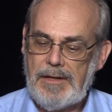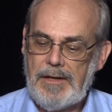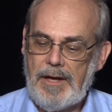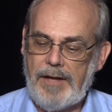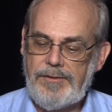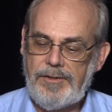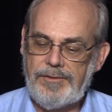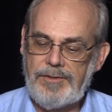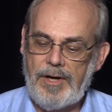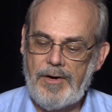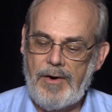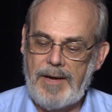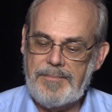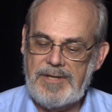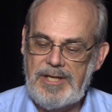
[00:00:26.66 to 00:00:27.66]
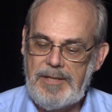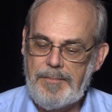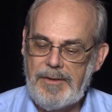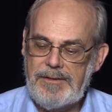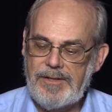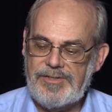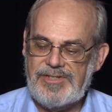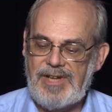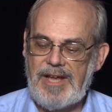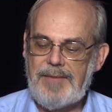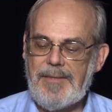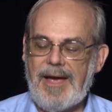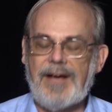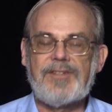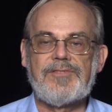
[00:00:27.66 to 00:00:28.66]
And you'll know I'm keeping the
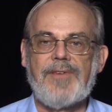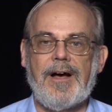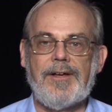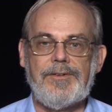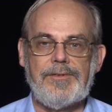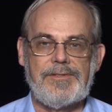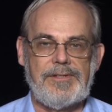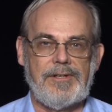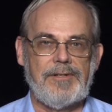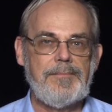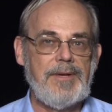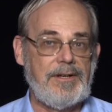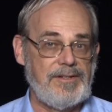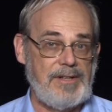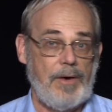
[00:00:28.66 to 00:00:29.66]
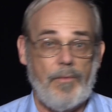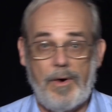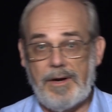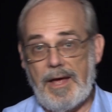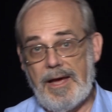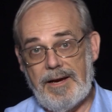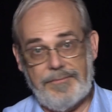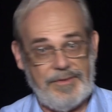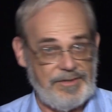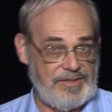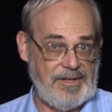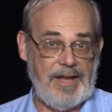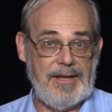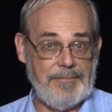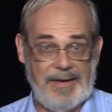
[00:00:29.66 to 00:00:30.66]
same x values here because I want to have the
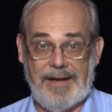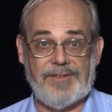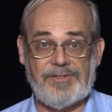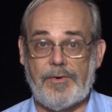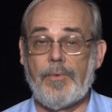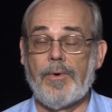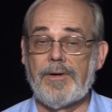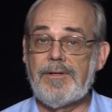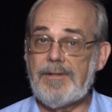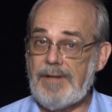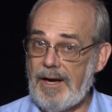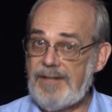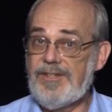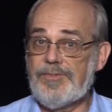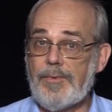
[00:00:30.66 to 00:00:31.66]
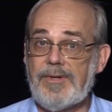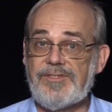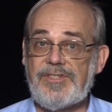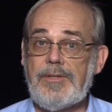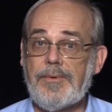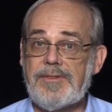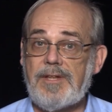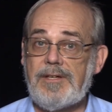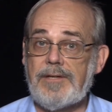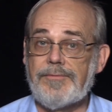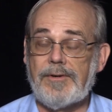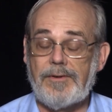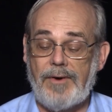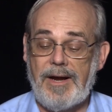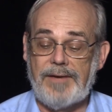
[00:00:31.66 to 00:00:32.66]
same x coordinate. I just want to see what the
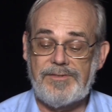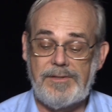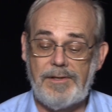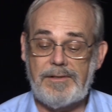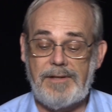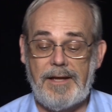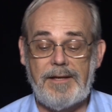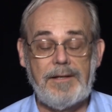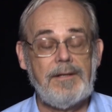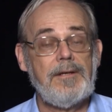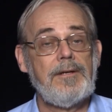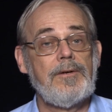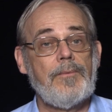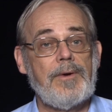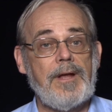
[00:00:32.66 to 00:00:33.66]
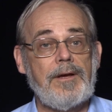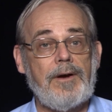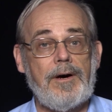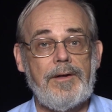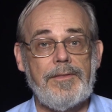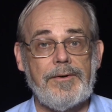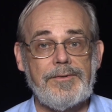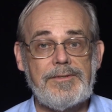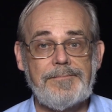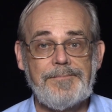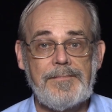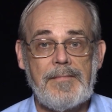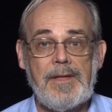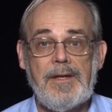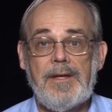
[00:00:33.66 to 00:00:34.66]
different graphs look like when I call those.
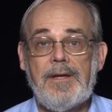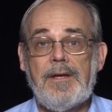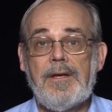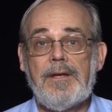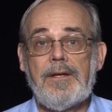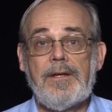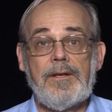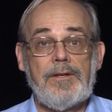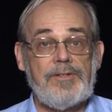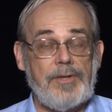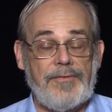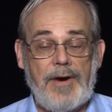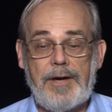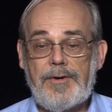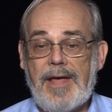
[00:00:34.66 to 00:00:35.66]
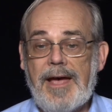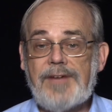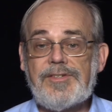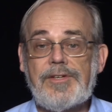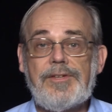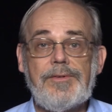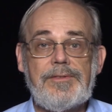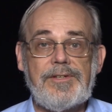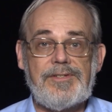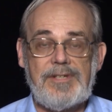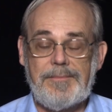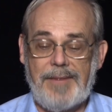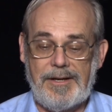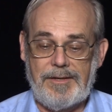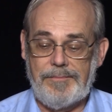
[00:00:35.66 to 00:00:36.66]
So if I were to execute this
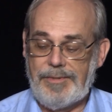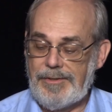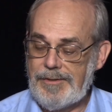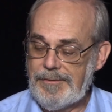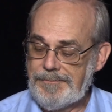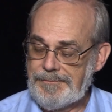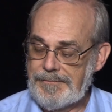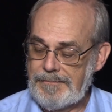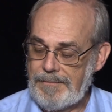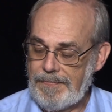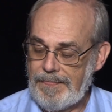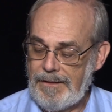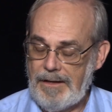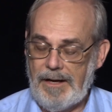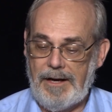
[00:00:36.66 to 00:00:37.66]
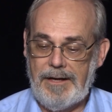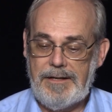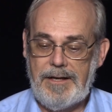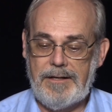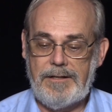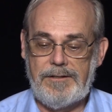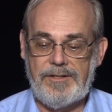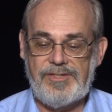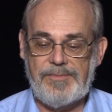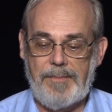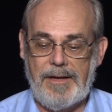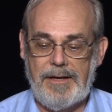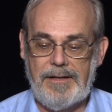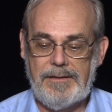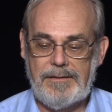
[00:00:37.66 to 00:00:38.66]
in my computer, I get a
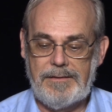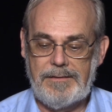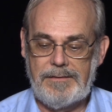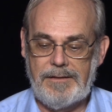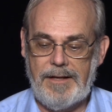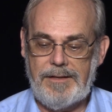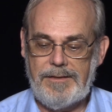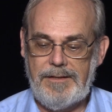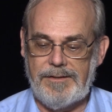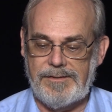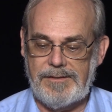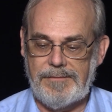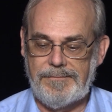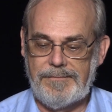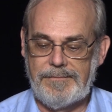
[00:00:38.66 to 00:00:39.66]
display like this.